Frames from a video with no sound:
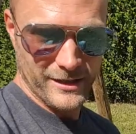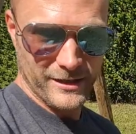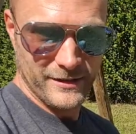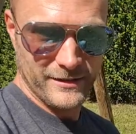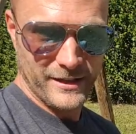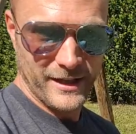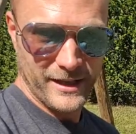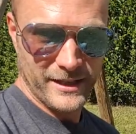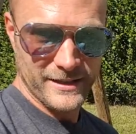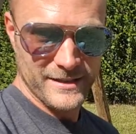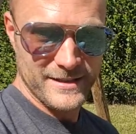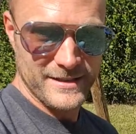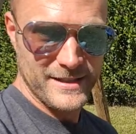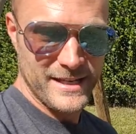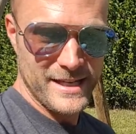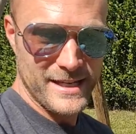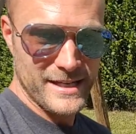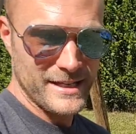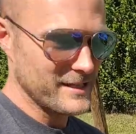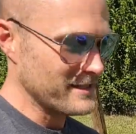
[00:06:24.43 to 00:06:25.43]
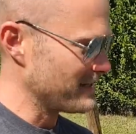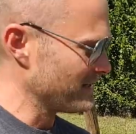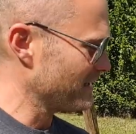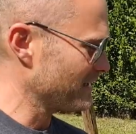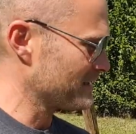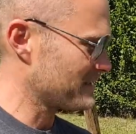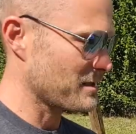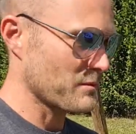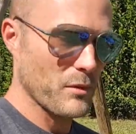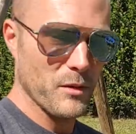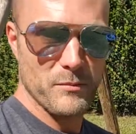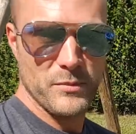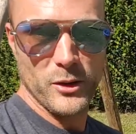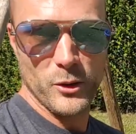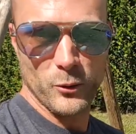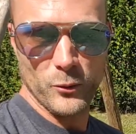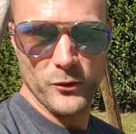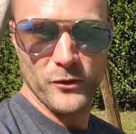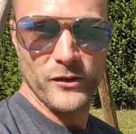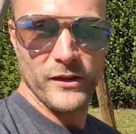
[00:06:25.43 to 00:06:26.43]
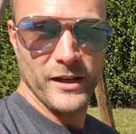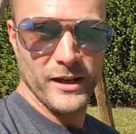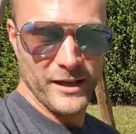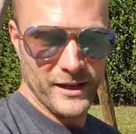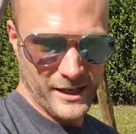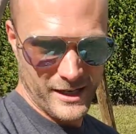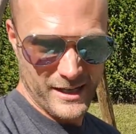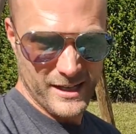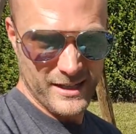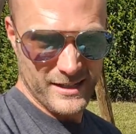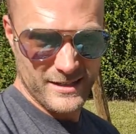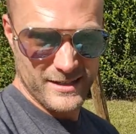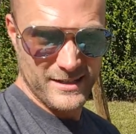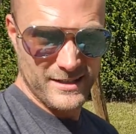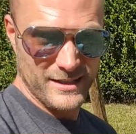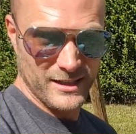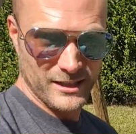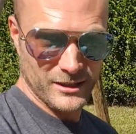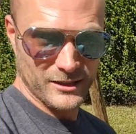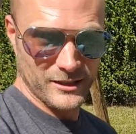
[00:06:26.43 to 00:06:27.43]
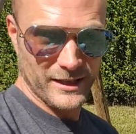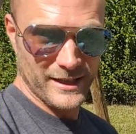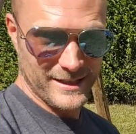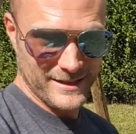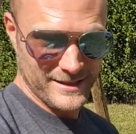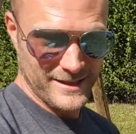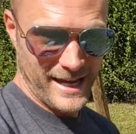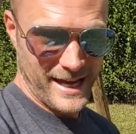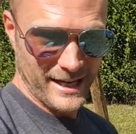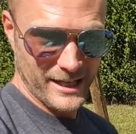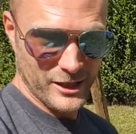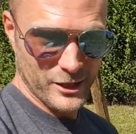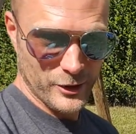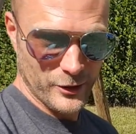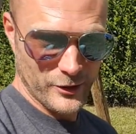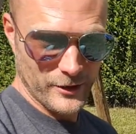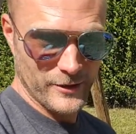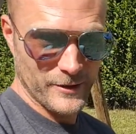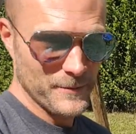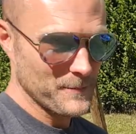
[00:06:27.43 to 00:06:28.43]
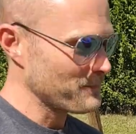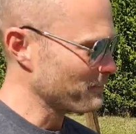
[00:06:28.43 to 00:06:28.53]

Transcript: This thing has seen some abuse and it still is that good.